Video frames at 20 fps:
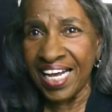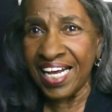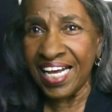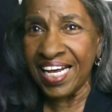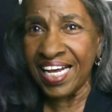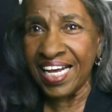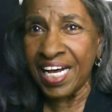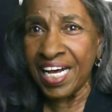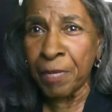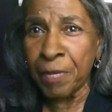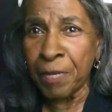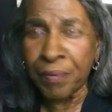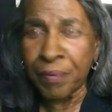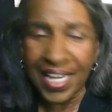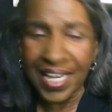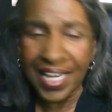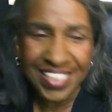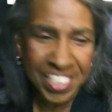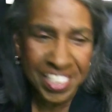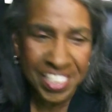
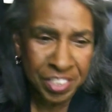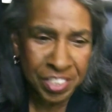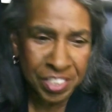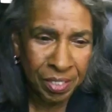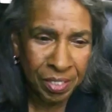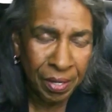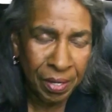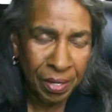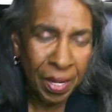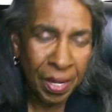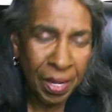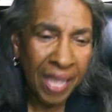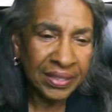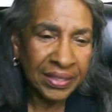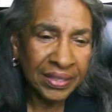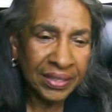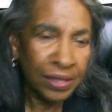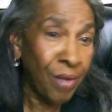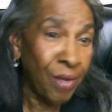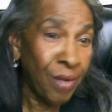practitioner who
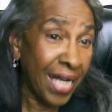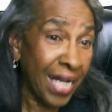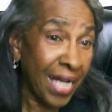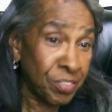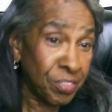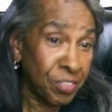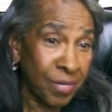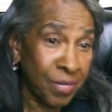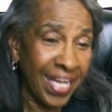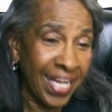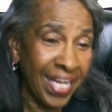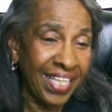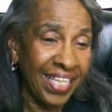I trained